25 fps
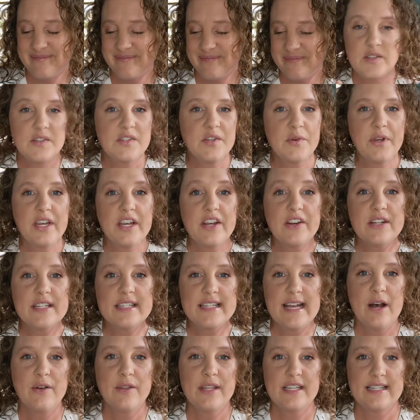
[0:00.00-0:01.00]
So here's
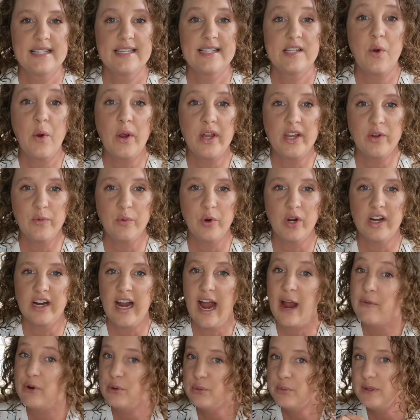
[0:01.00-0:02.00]
how this is going to work.
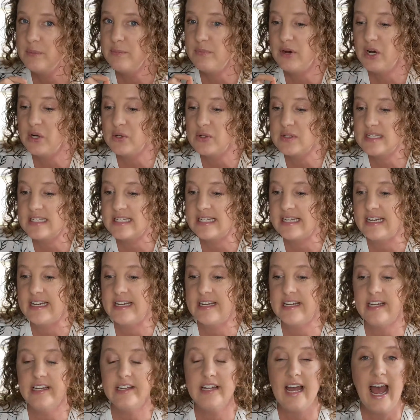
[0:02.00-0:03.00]
I will be
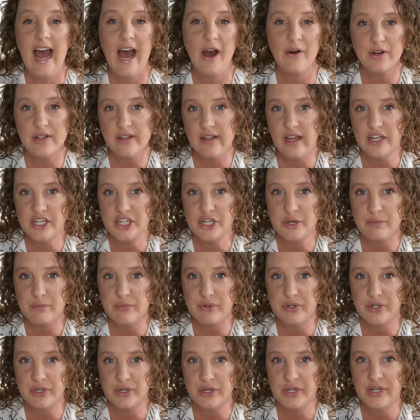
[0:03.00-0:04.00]
posting how to launch a
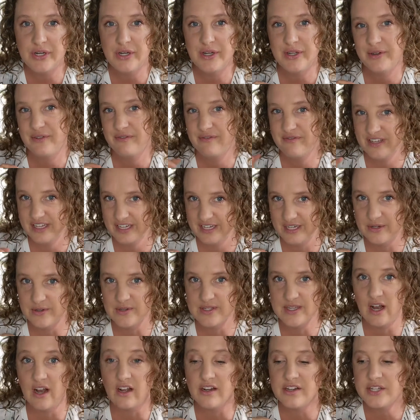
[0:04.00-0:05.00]
book
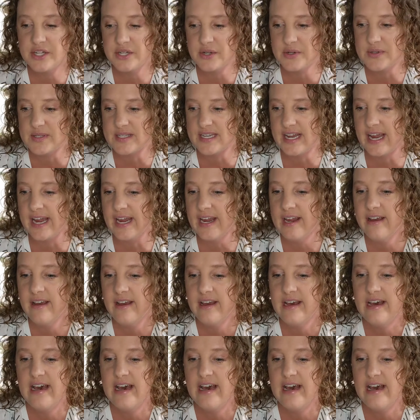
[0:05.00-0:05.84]
videos on Tuesday.